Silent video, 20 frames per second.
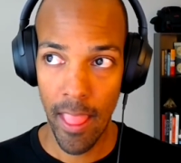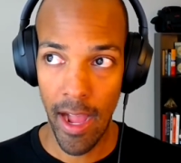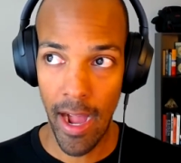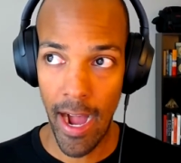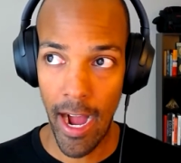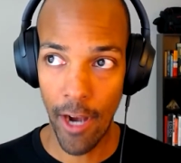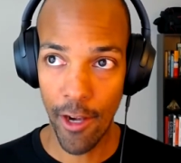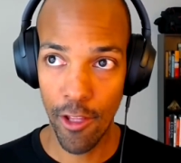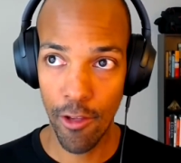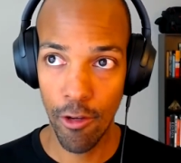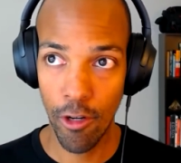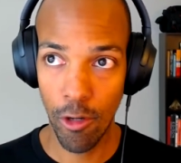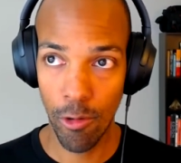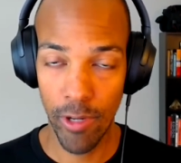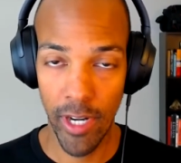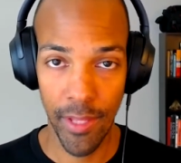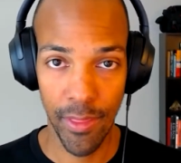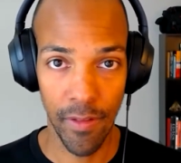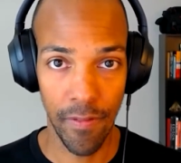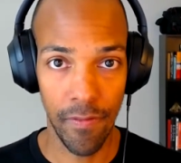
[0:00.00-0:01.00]
How do you
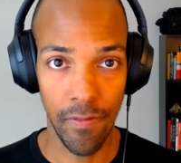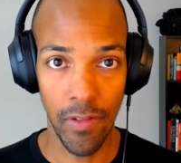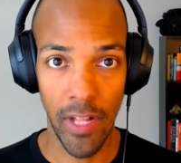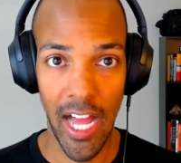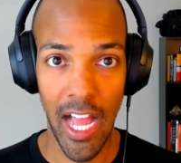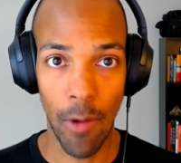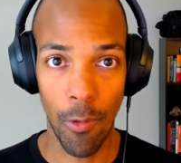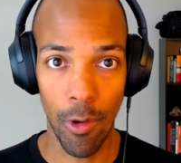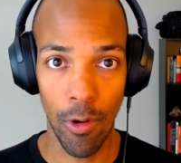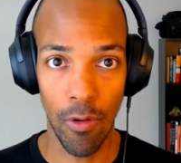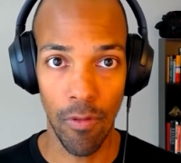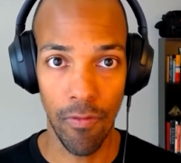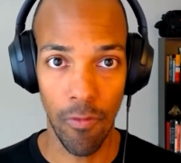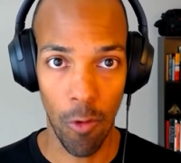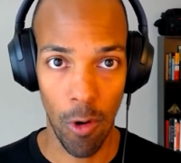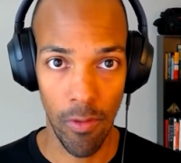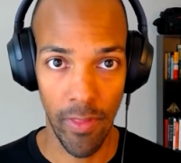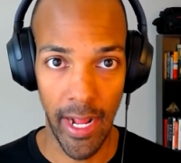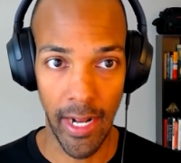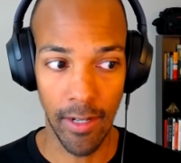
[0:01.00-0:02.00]
create the flywheel
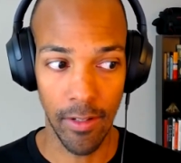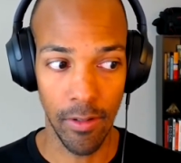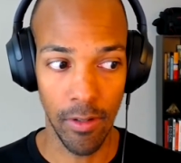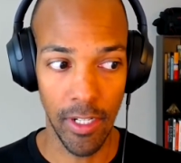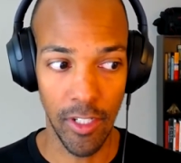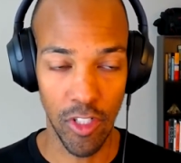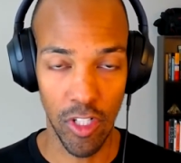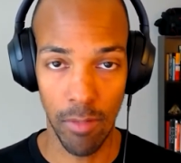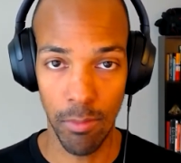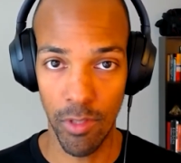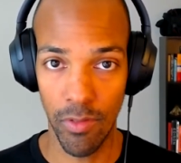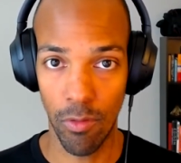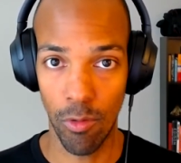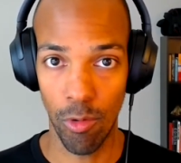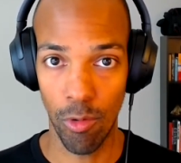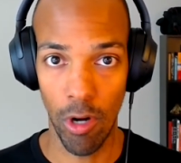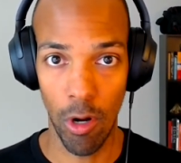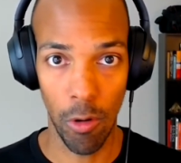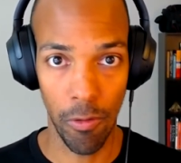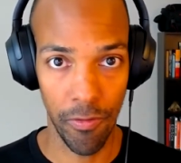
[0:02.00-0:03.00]
for that in terms of
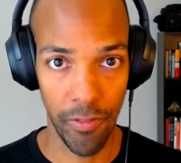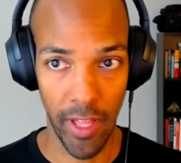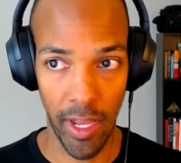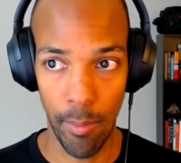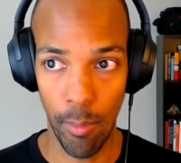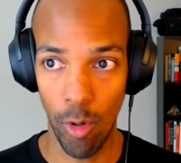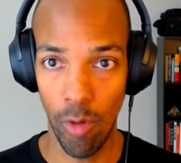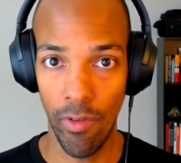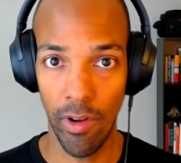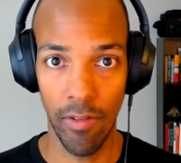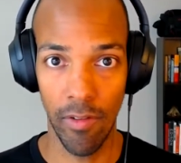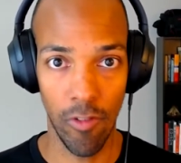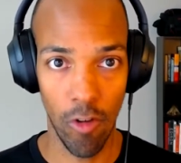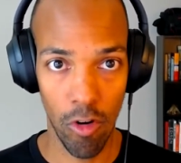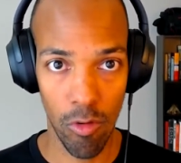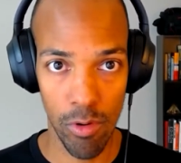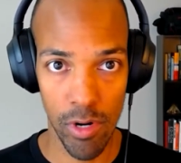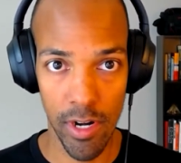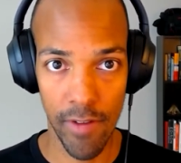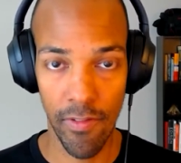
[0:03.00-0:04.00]
growth then moving
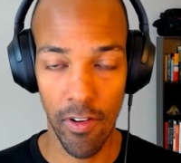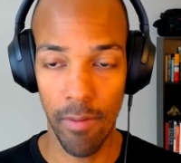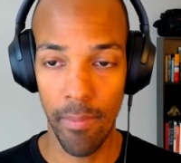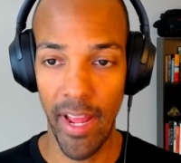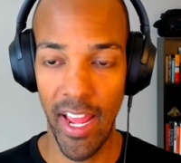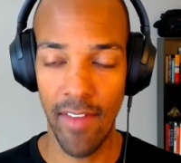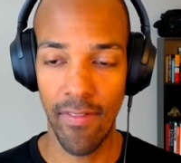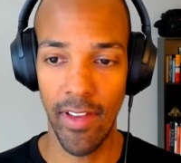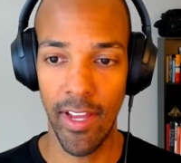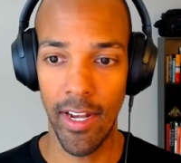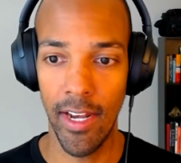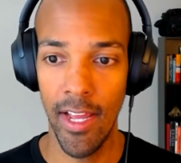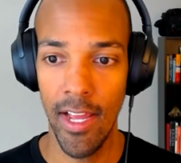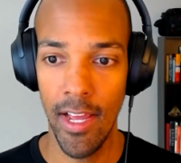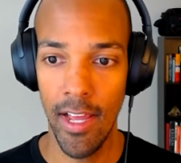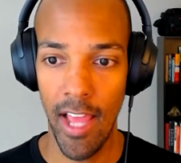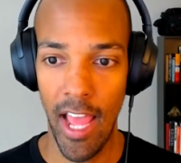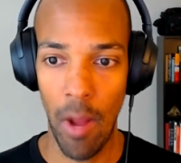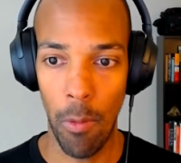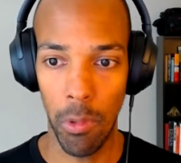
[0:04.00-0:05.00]
forward for Maven,
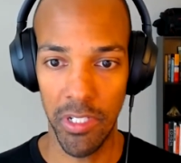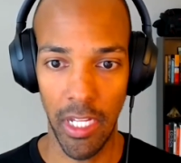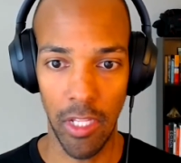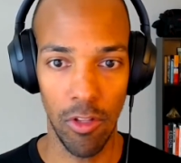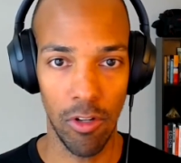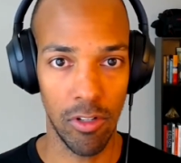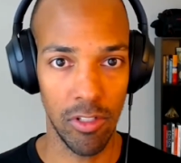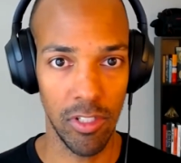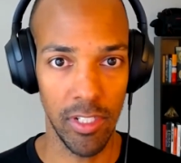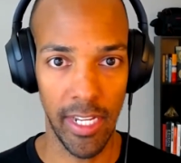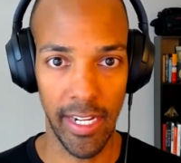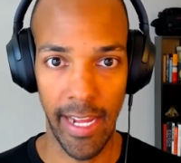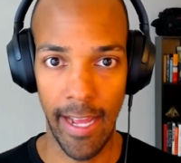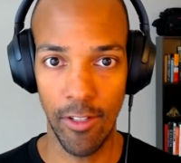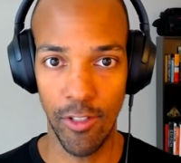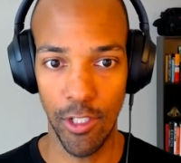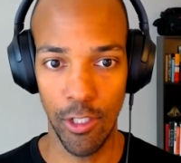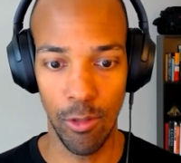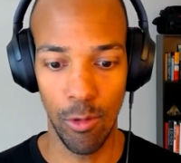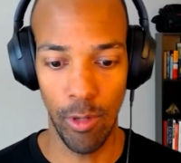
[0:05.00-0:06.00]
and what that looks like
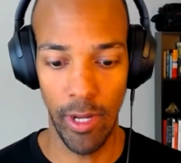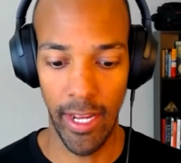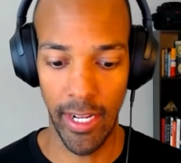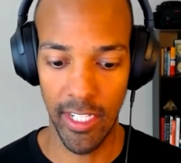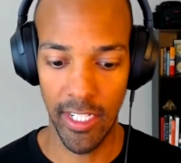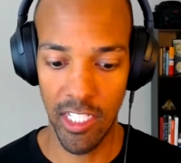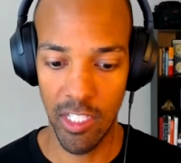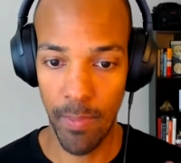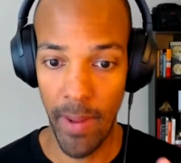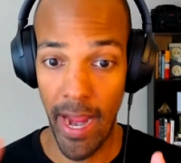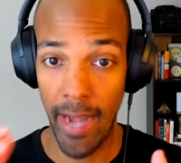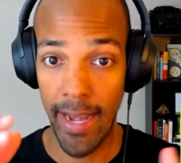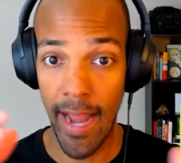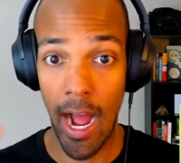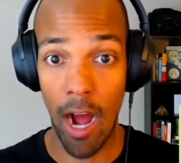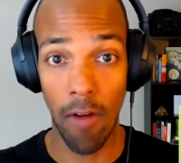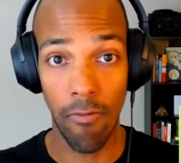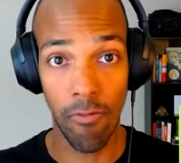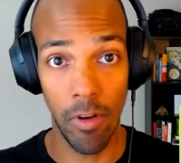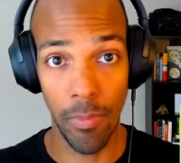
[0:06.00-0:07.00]
as you expand
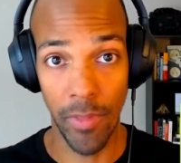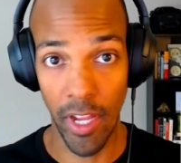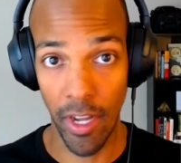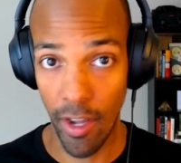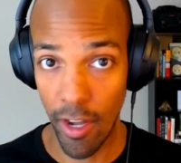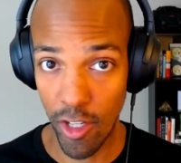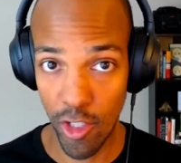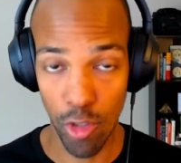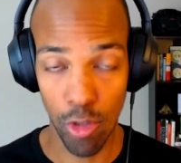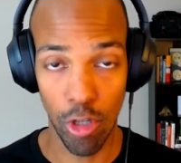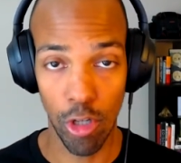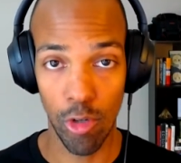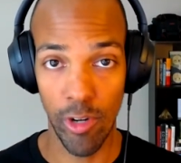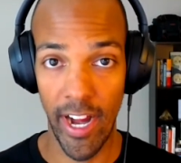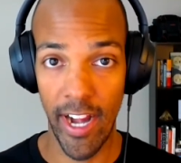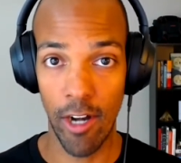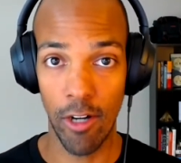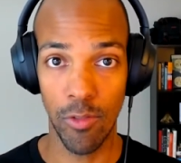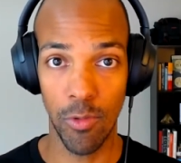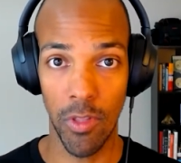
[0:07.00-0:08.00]
out from the initial
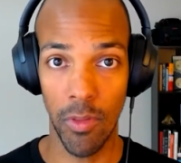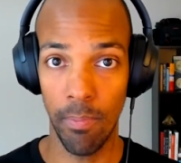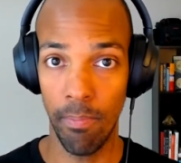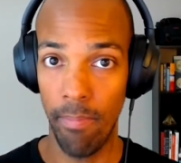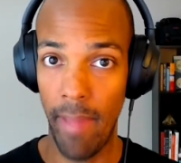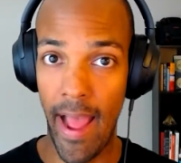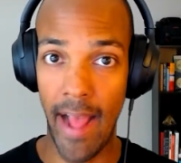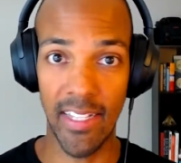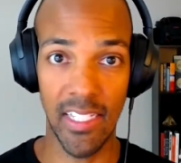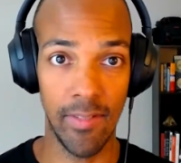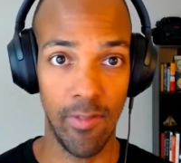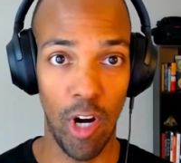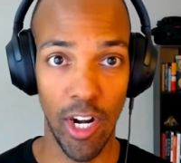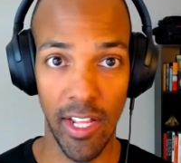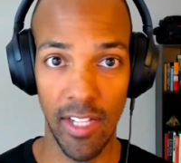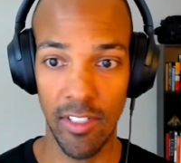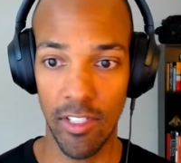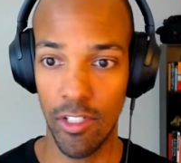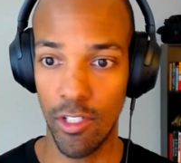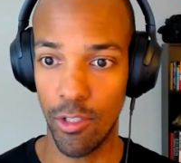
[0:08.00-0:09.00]
creators with massive
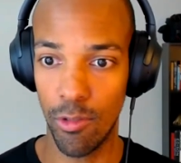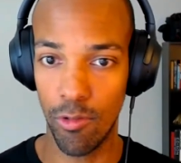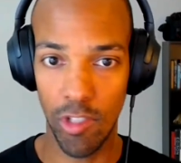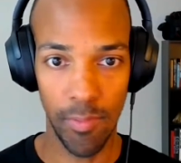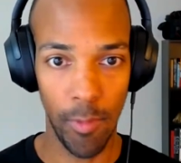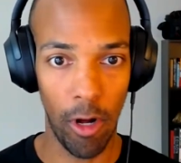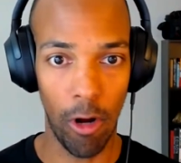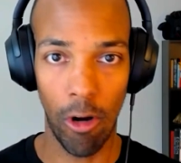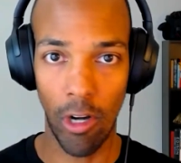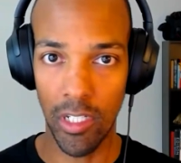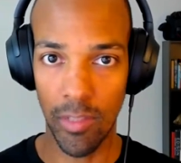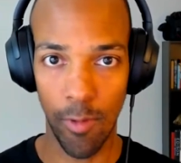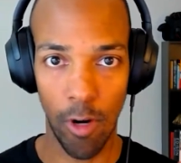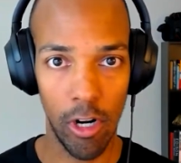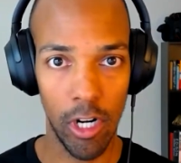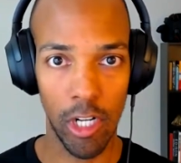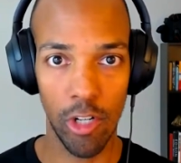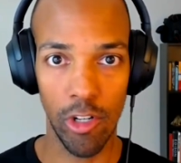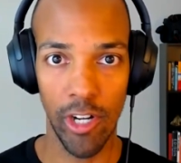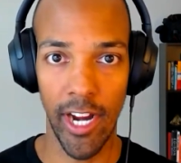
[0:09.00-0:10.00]
audiences to smaller and
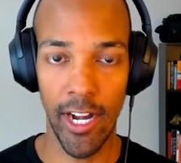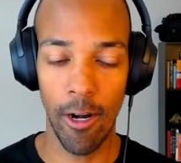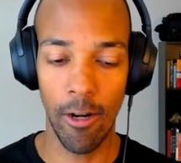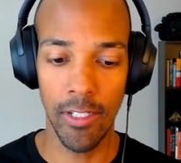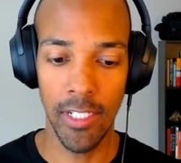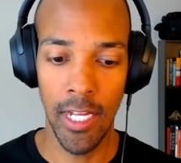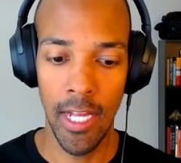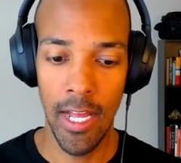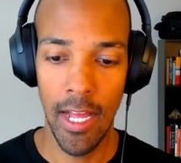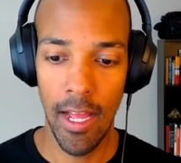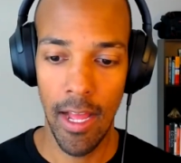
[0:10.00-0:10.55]
smaller creators?